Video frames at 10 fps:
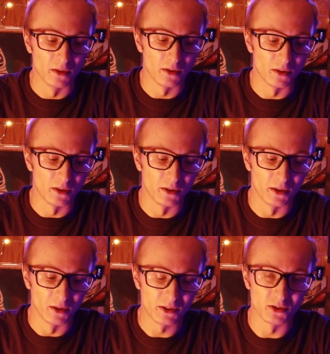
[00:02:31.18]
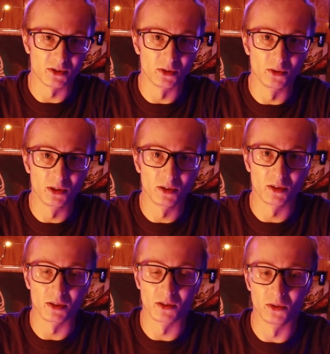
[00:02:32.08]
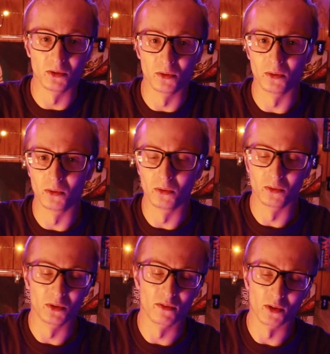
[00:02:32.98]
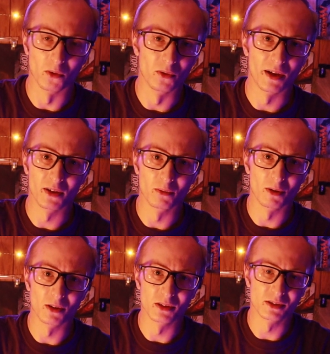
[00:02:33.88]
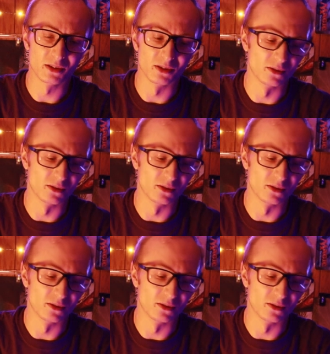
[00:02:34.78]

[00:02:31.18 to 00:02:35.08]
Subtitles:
An electric scooter, you have to hold the handlebars.